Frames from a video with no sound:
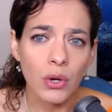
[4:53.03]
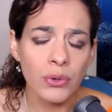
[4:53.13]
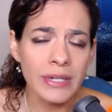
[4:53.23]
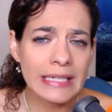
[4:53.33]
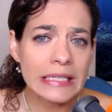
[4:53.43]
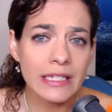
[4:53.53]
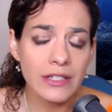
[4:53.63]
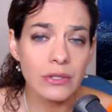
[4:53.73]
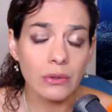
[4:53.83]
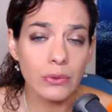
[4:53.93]
or any cleaning
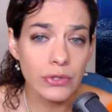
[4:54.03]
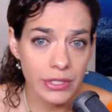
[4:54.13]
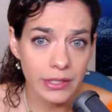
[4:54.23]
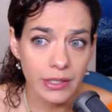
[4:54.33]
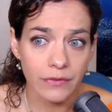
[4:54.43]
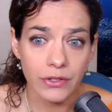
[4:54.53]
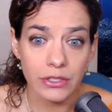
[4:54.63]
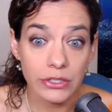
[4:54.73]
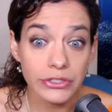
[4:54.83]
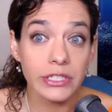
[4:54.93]
solution if you're
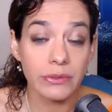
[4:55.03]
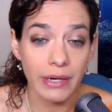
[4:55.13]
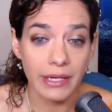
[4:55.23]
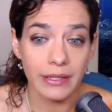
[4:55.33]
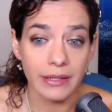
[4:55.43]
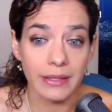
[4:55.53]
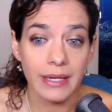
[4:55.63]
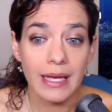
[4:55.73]
allergic to iodine.